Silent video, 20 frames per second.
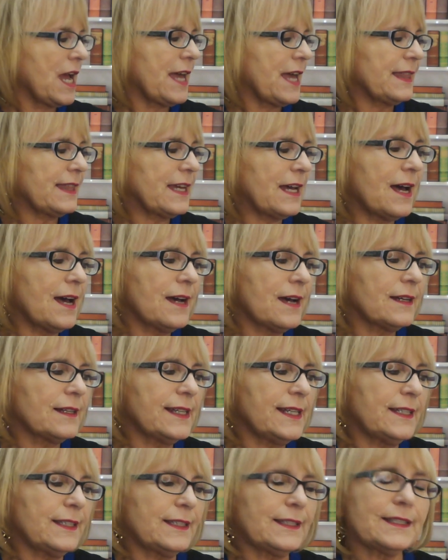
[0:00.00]
The
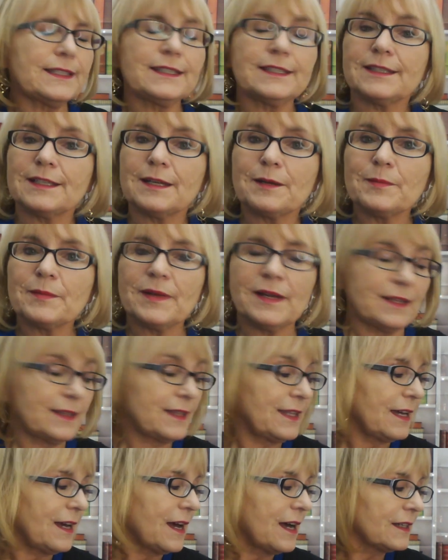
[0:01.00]

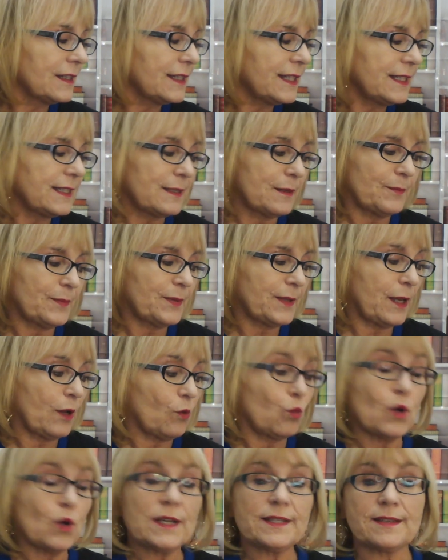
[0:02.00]
ugly
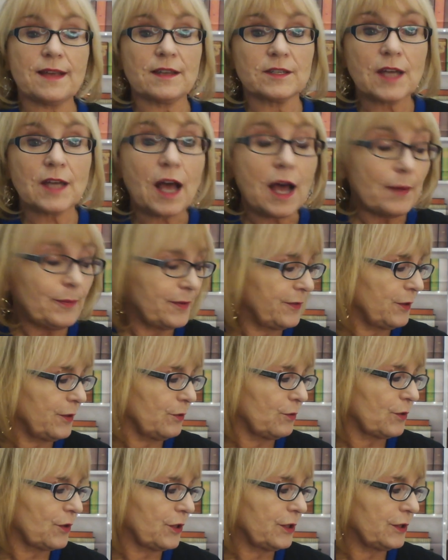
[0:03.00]
dumpling was on top of the
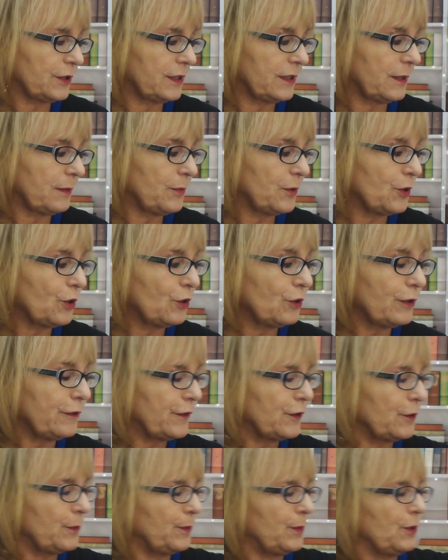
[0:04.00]
world, the
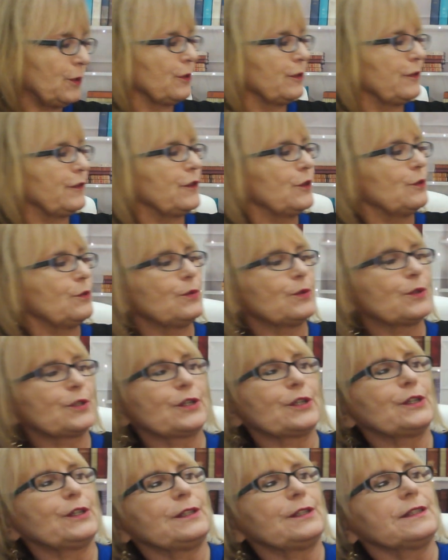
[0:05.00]
beautiful, beautiful
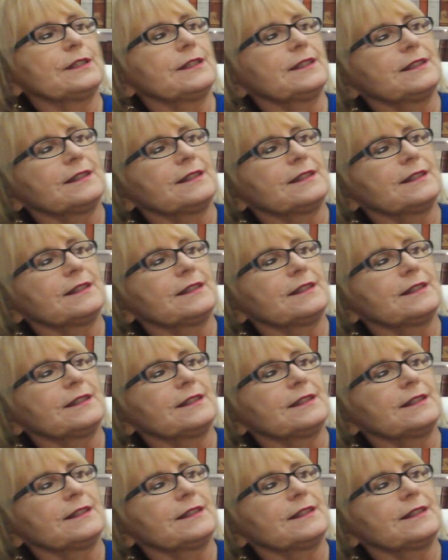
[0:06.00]
world.